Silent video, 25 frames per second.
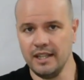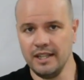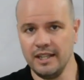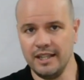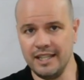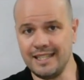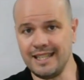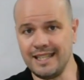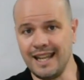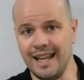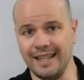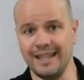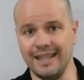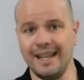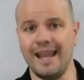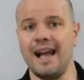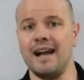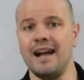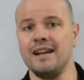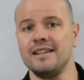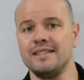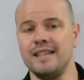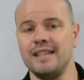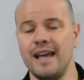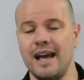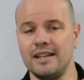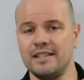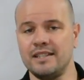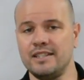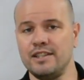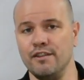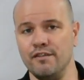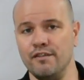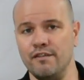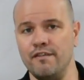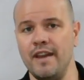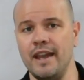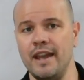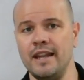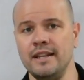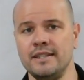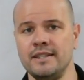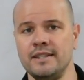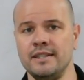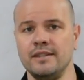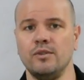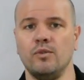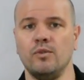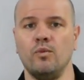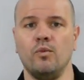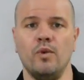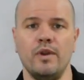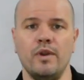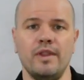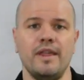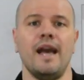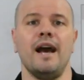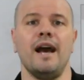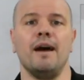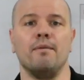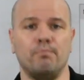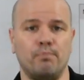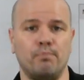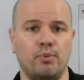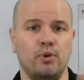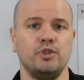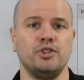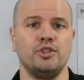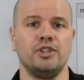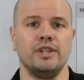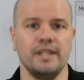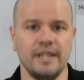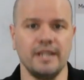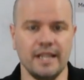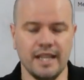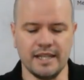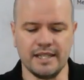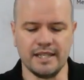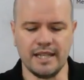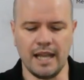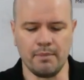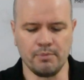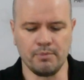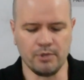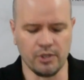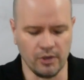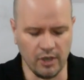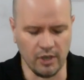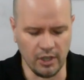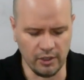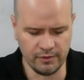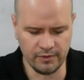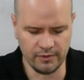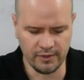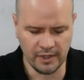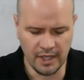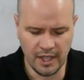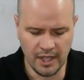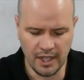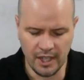This allows that to vent without pushing the adapter off.